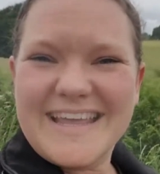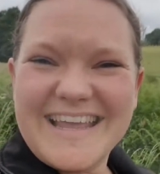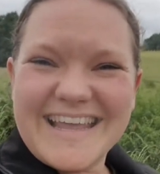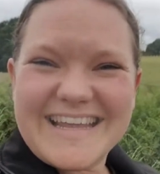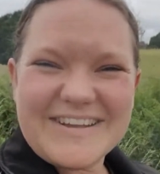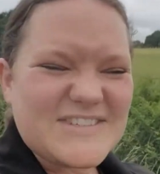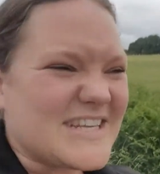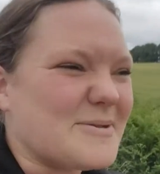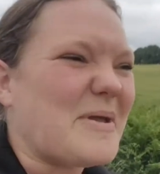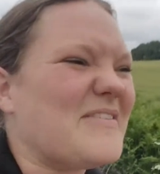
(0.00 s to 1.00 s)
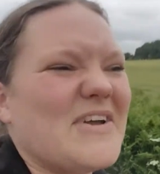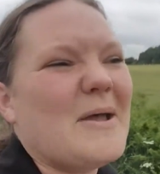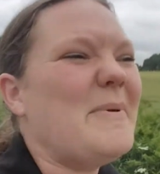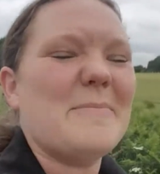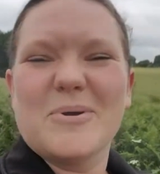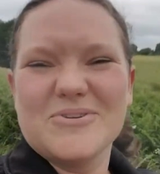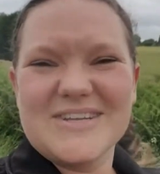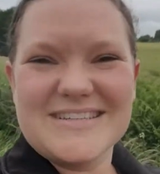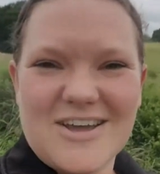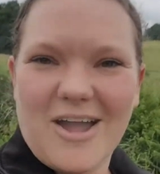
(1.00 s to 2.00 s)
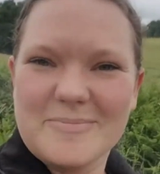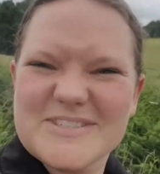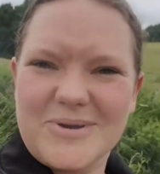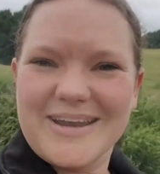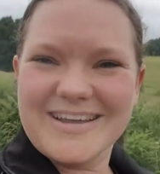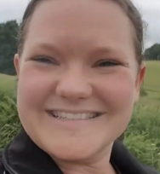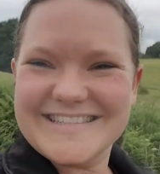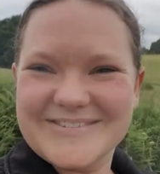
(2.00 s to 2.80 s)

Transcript: It gives us a bit of bonding time. It's quite nice.